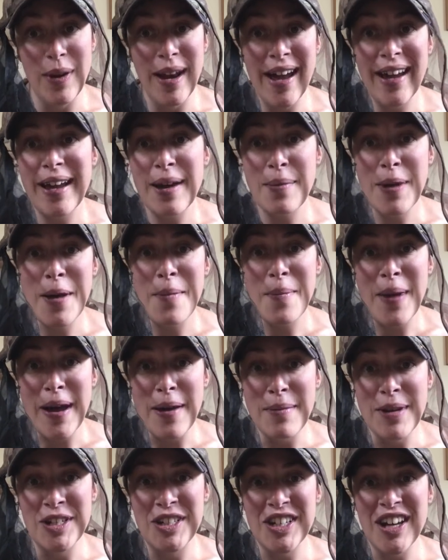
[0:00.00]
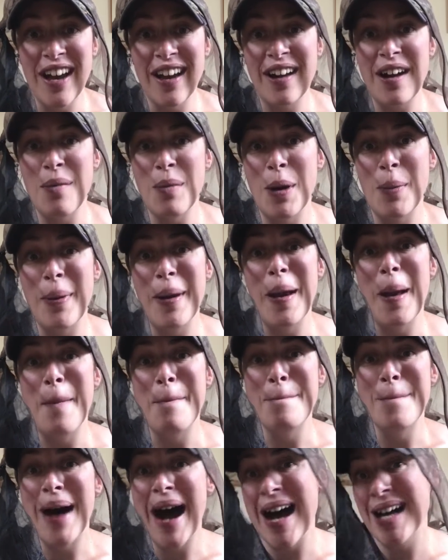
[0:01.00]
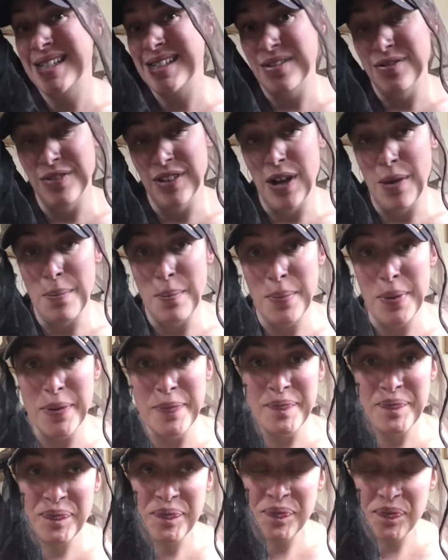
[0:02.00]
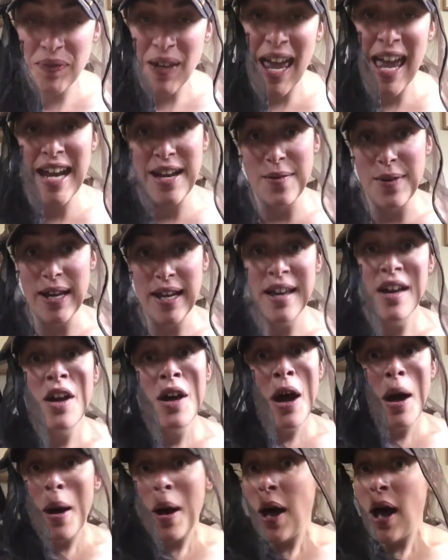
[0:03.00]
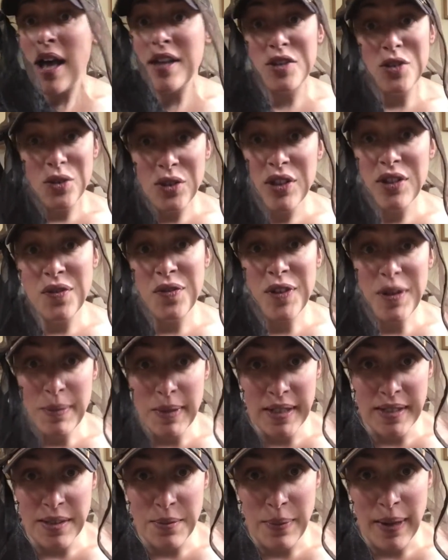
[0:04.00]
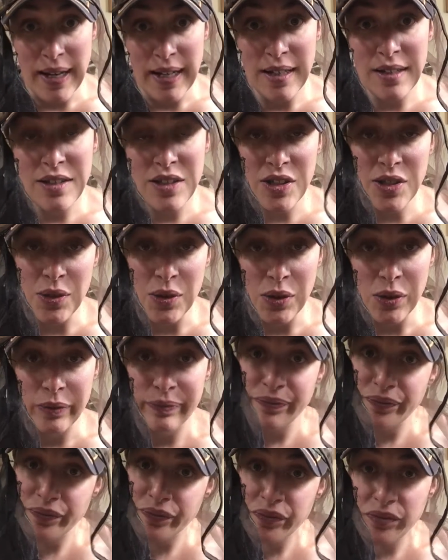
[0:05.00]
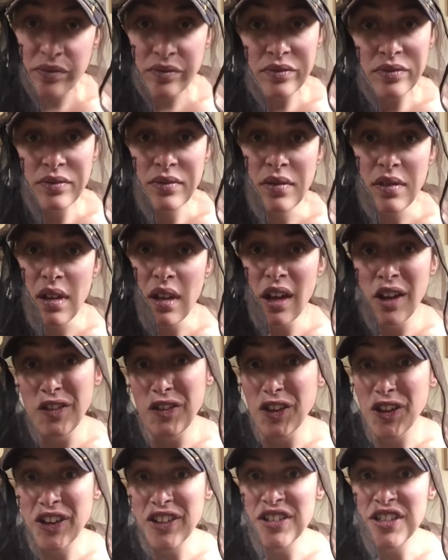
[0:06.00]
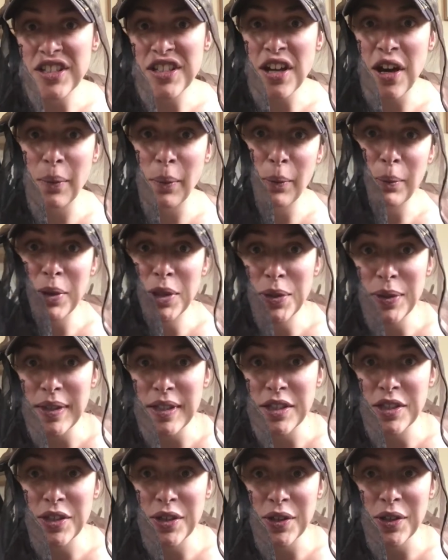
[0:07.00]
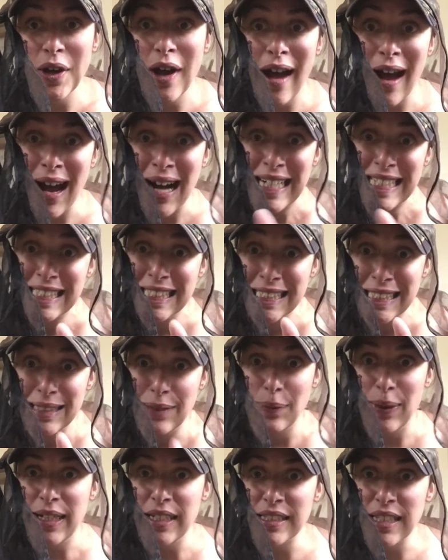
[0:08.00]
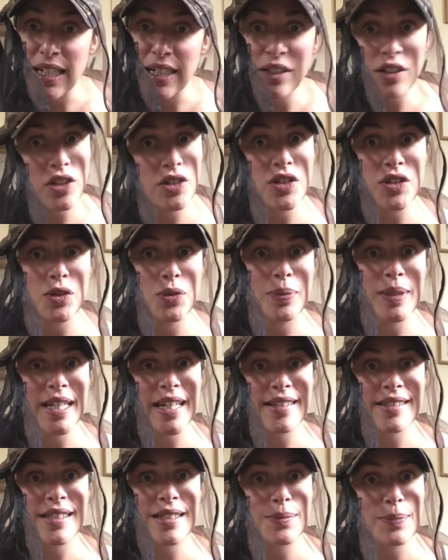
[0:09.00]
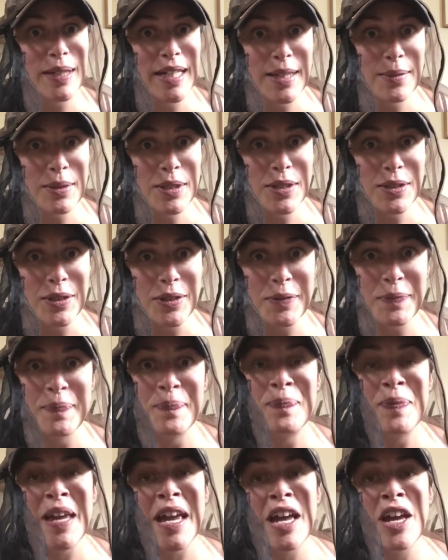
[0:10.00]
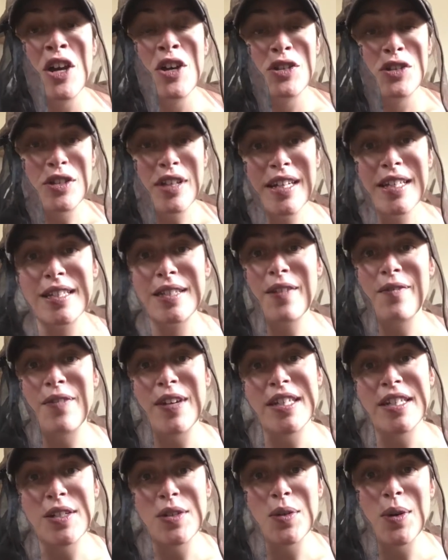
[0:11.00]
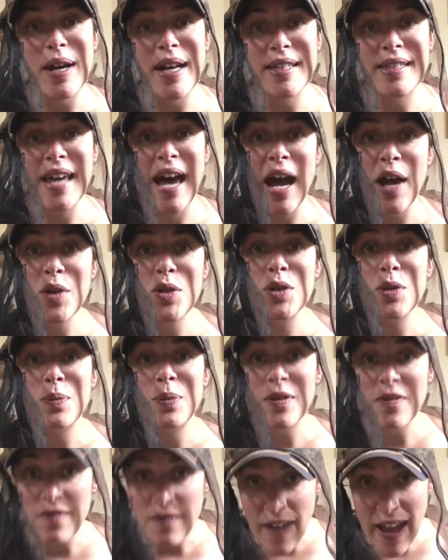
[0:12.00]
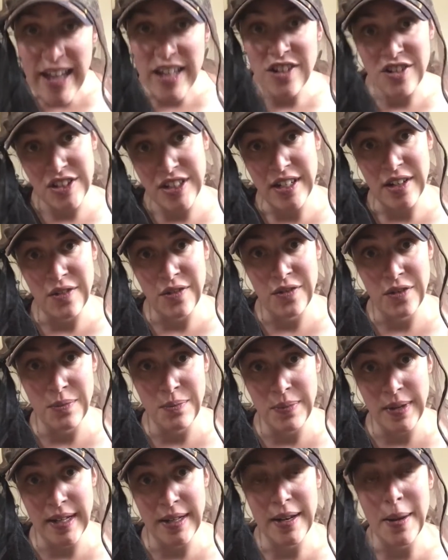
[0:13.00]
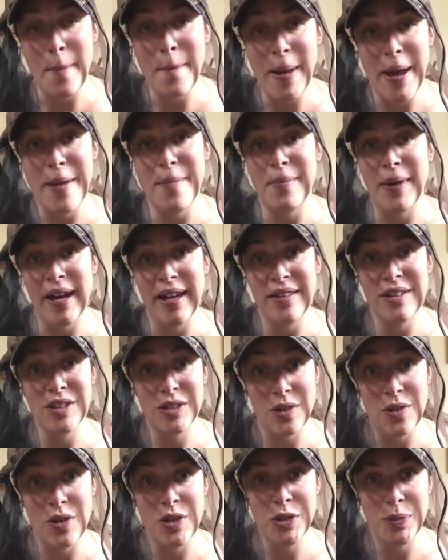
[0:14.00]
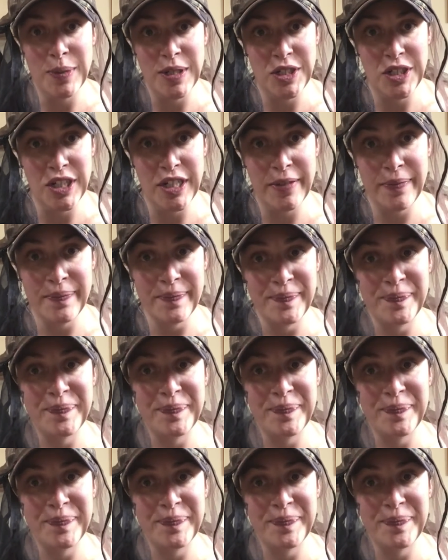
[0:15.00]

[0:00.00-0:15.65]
when I get bitten by a midgie I come up in a massive lump. Anyway, it's only the females that bite, so if you can determine between the two, well done, because nobody else has been able to. So this video is how to prevent yourself from being bitten by the Scottish Midgie.